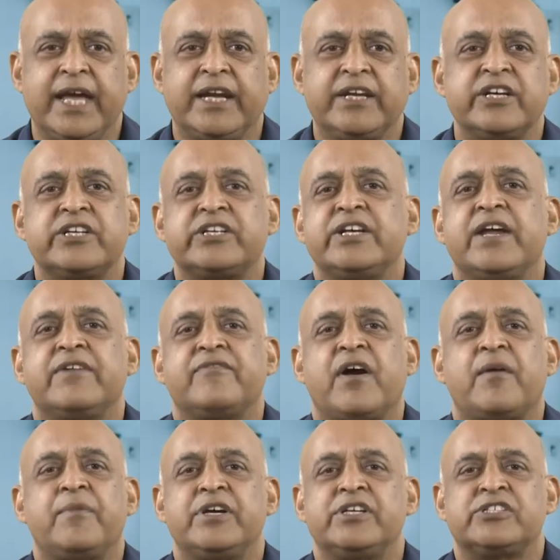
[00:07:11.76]
heredity,
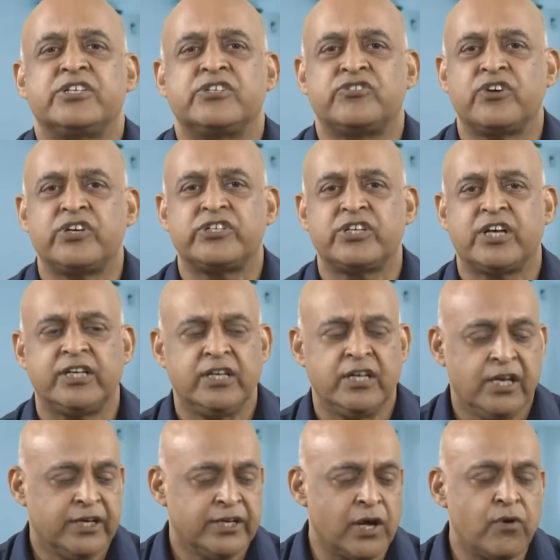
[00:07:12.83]
environment, situation,
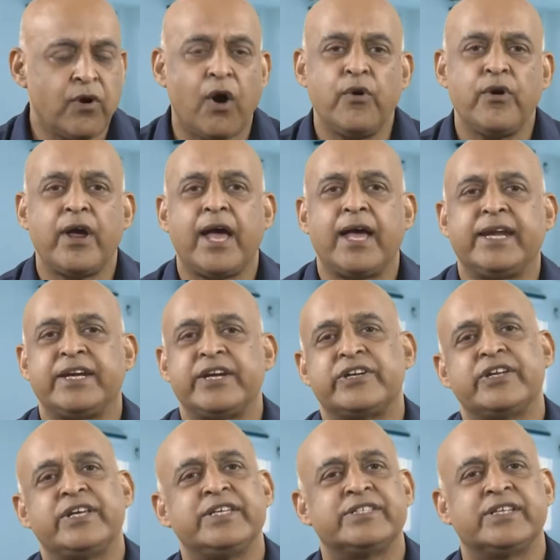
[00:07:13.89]
now how
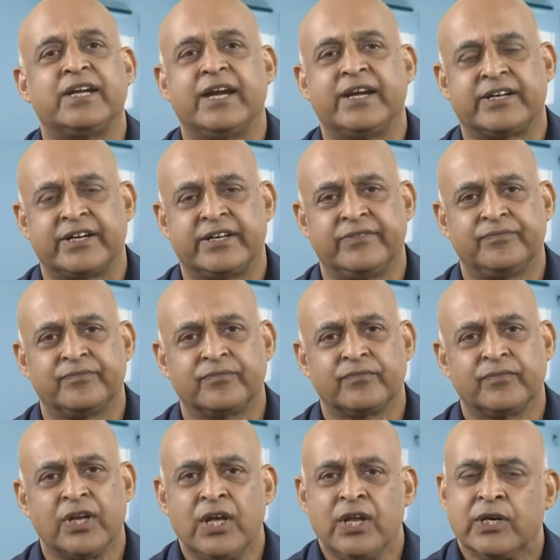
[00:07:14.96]
heredity is related?
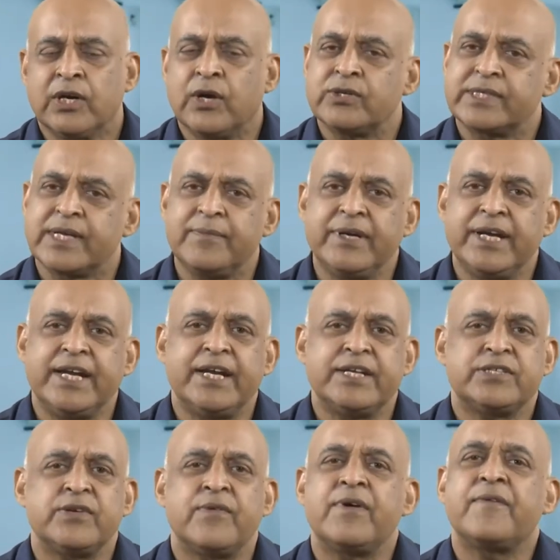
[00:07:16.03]
Now, some
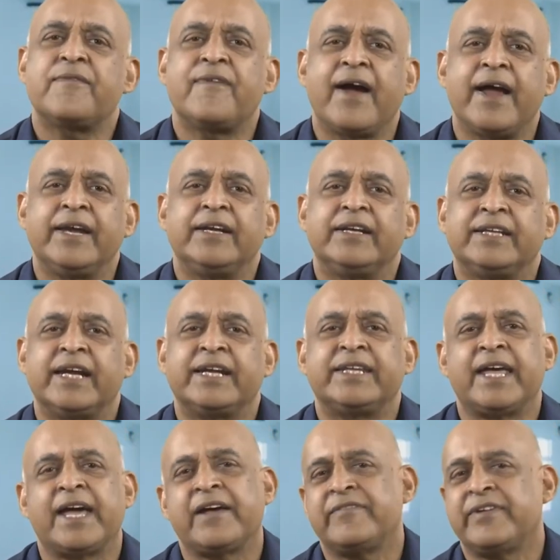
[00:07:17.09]
leaders you will find that
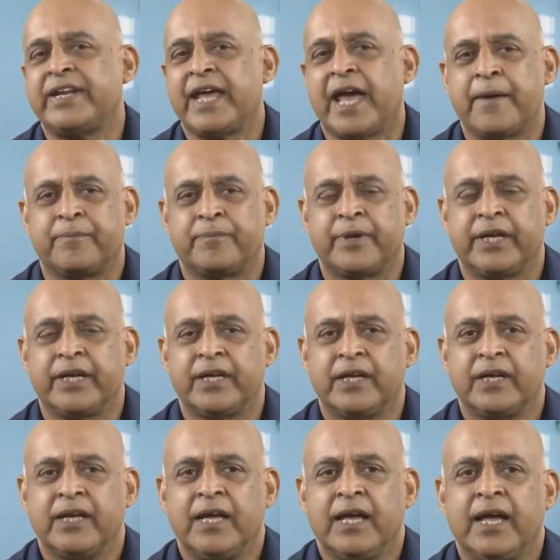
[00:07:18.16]
they are very happy,
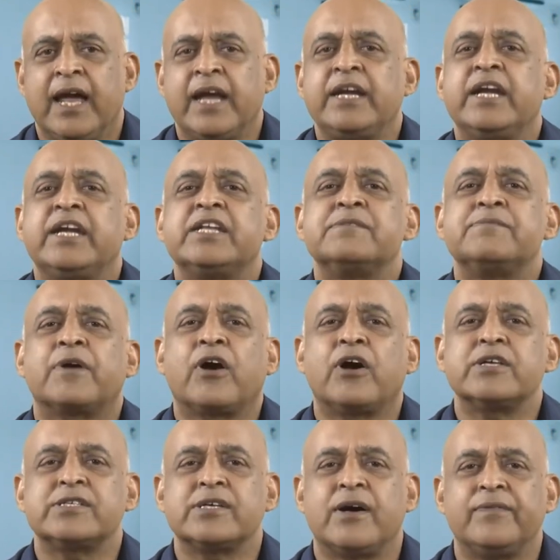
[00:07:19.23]
and it is
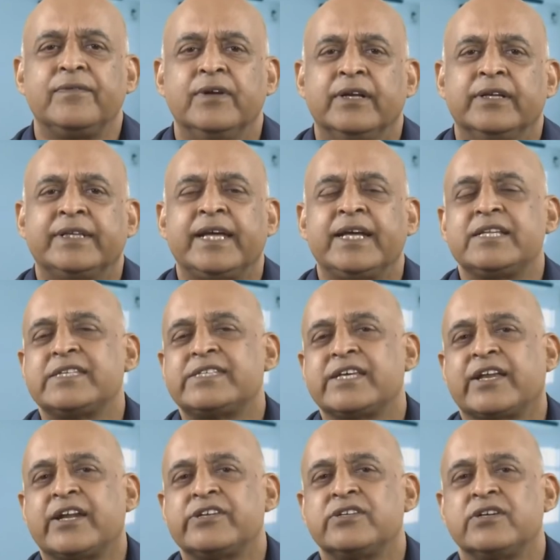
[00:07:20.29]
because of their the
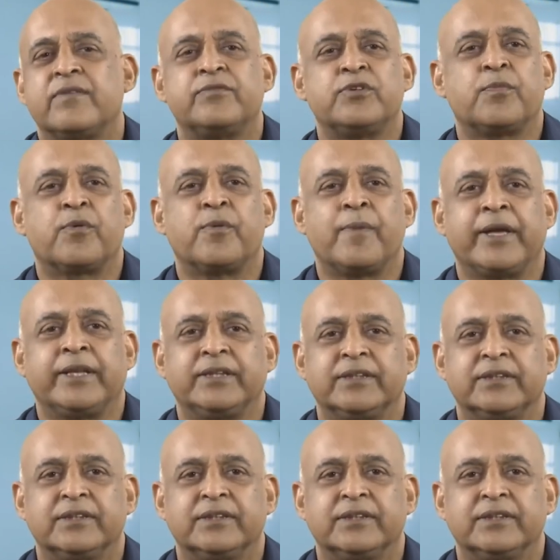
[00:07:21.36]
secretion of dopamine.